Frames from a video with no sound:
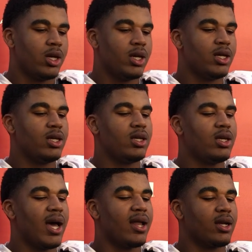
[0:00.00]
He
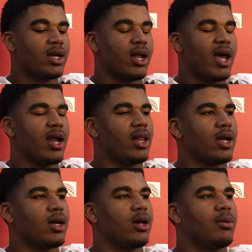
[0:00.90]
had kind of had like
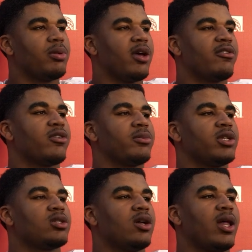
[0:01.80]
a plan for me.
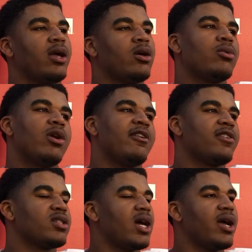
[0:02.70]
So like when I
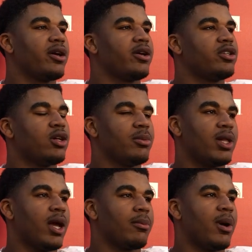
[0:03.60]
first got here, he told me
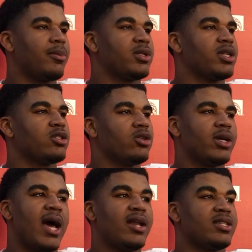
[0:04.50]
like my potential,
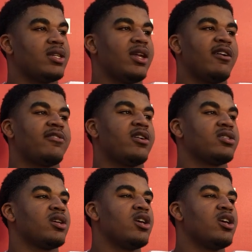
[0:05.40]
and I didn't see it at first.